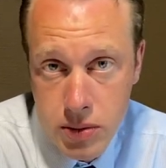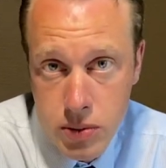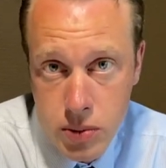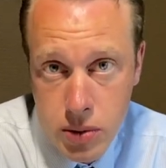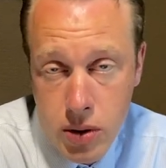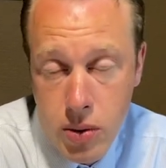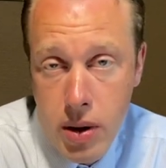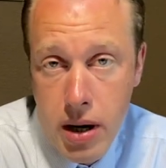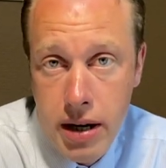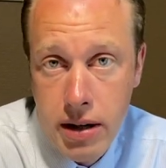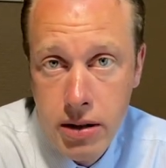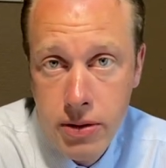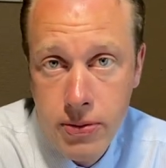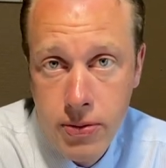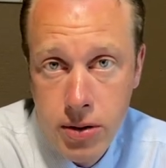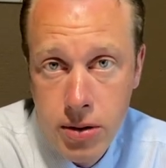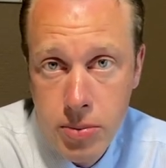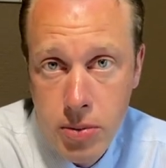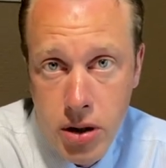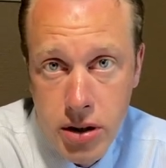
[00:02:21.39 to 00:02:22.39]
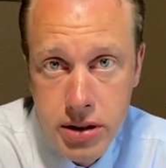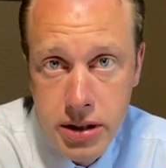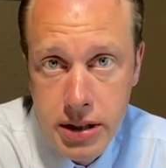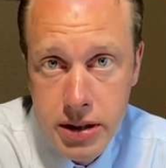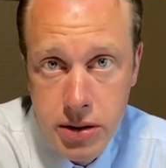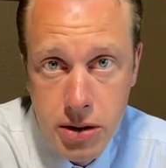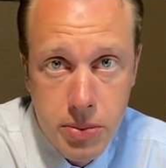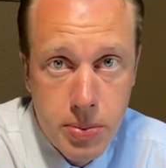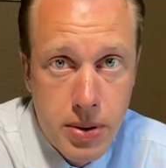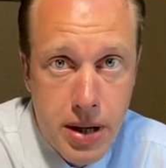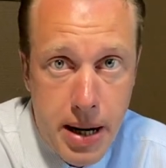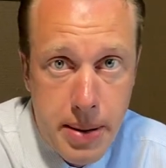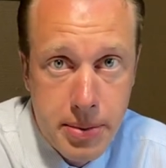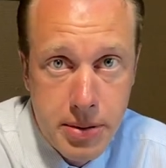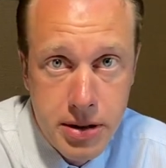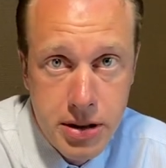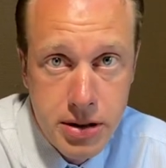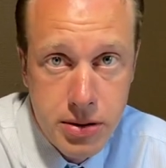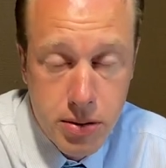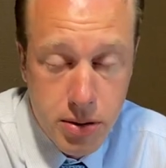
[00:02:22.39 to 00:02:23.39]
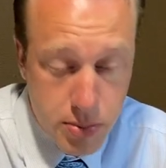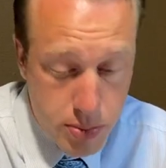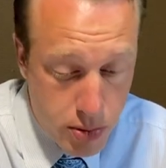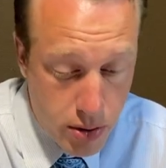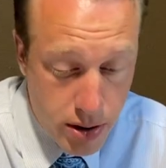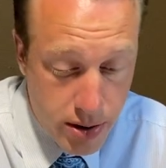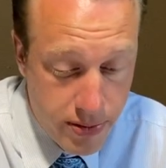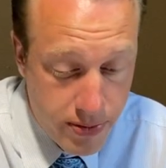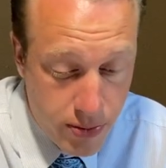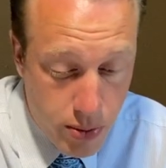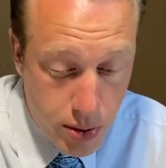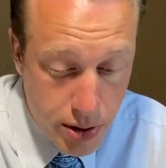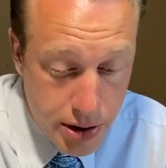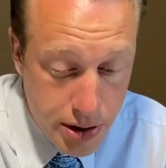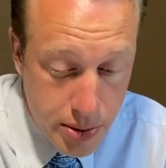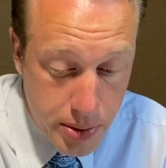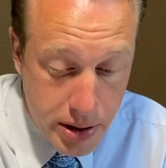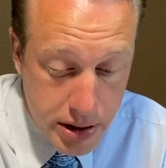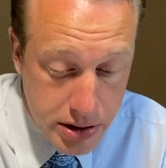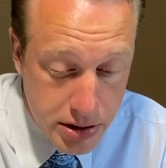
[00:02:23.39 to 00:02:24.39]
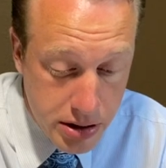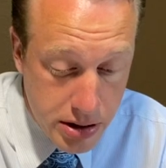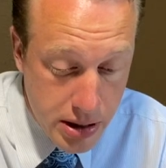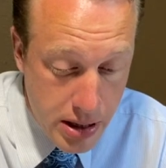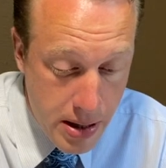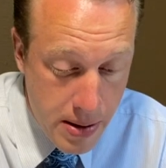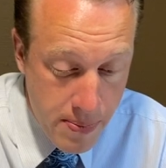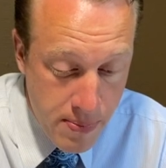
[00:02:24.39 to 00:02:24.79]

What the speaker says: required for multi-unit properties with more than 4 units.